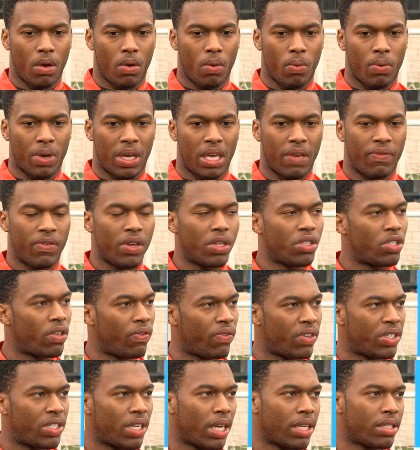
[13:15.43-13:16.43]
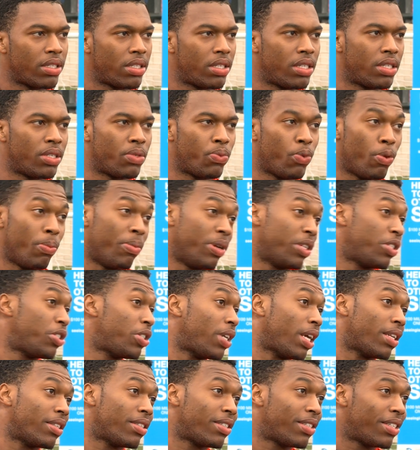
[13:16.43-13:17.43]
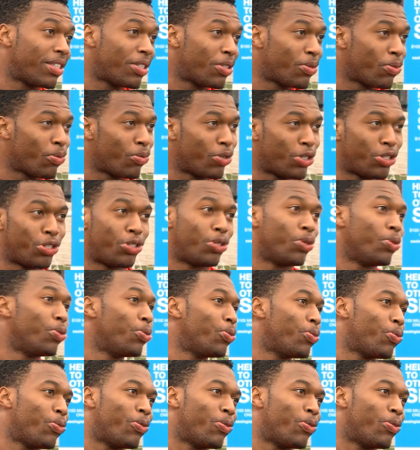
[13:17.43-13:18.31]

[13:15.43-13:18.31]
We give each other chances. We miss chances. We shoot.